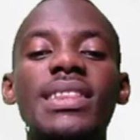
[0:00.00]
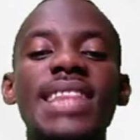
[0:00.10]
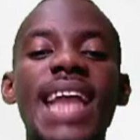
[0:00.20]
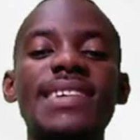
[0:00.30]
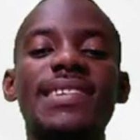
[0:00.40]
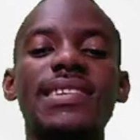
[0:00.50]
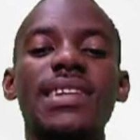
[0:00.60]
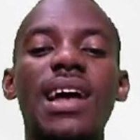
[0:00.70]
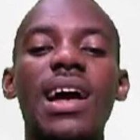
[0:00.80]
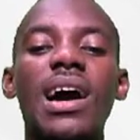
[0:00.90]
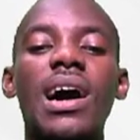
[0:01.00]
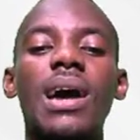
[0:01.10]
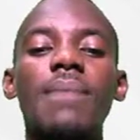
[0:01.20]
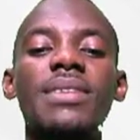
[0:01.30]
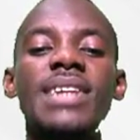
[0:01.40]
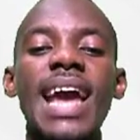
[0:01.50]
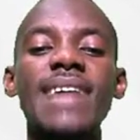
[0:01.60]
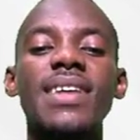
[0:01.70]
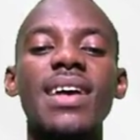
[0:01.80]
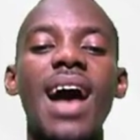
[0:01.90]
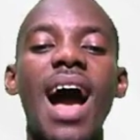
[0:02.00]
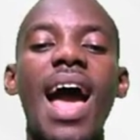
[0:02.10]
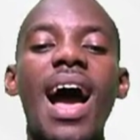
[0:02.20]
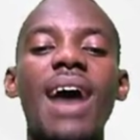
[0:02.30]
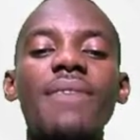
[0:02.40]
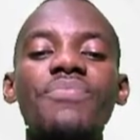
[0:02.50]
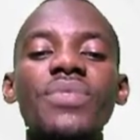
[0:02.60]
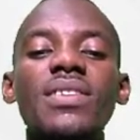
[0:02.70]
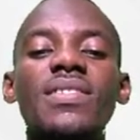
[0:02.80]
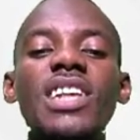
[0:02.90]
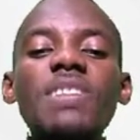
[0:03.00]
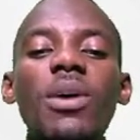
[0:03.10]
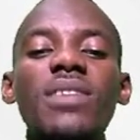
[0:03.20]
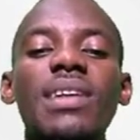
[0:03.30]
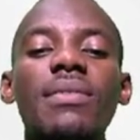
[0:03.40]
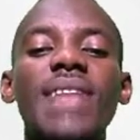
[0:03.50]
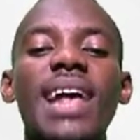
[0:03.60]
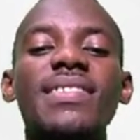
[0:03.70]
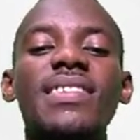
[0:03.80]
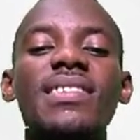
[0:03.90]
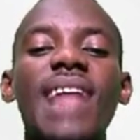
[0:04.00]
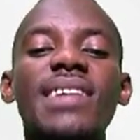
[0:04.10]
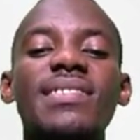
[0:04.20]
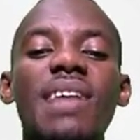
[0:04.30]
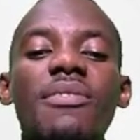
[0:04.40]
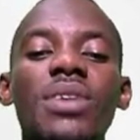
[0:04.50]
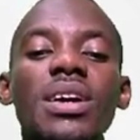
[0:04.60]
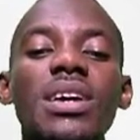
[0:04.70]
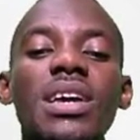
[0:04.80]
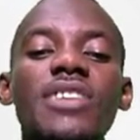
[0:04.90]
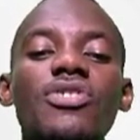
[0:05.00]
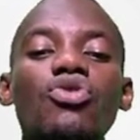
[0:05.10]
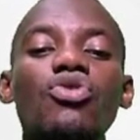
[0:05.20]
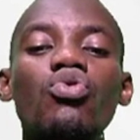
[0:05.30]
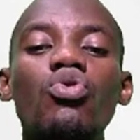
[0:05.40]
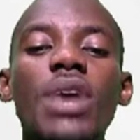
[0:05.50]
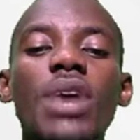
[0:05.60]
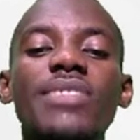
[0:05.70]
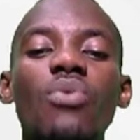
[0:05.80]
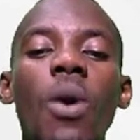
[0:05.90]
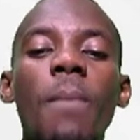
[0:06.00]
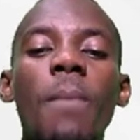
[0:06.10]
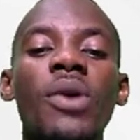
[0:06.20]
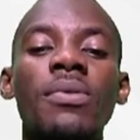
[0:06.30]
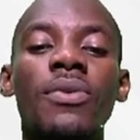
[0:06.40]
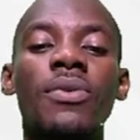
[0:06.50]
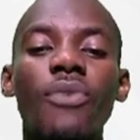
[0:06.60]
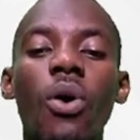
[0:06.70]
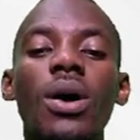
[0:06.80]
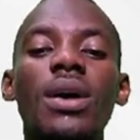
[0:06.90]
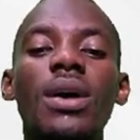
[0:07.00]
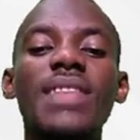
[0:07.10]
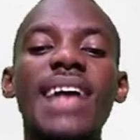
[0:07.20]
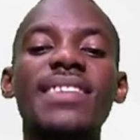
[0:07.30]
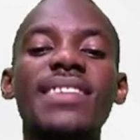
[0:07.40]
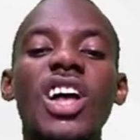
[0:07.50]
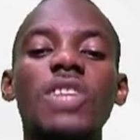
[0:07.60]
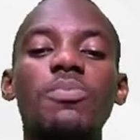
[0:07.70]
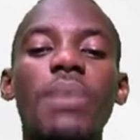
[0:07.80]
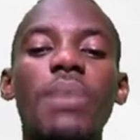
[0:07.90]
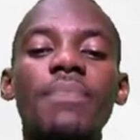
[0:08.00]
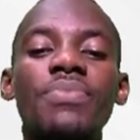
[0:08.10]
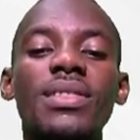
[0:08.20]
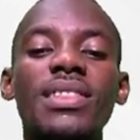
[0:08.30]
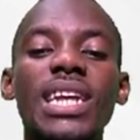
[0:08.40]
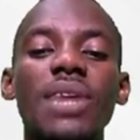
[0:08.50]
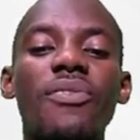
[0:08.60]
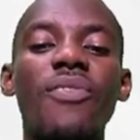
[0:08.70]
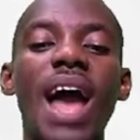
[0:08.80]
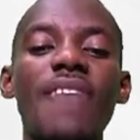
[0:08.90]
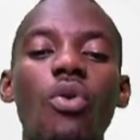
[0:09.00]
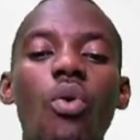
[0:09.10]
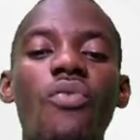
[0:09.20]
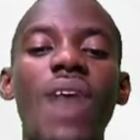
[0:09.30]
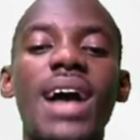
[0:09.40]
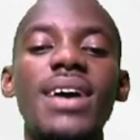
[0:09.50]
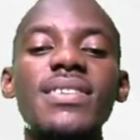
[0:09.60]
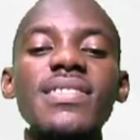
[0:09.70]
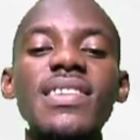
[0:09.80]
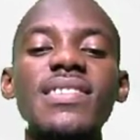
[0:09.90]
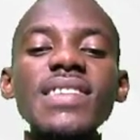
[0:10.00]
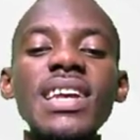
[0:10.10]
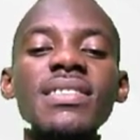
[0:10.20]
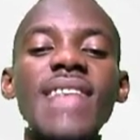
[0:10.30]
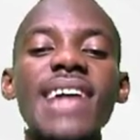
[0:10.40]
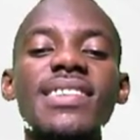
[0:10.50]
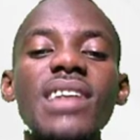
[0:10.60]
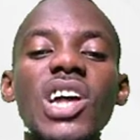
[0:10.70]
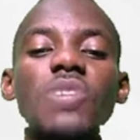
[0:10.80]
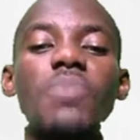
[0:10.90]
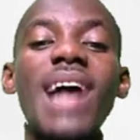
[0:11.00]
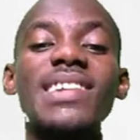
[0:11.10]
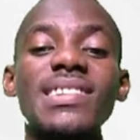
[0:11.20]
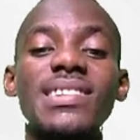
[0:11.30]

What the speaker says: Next, I have 6.7 times 6 times 7 is 281.4 times 10 to the power 35 over 16 times 10 to the power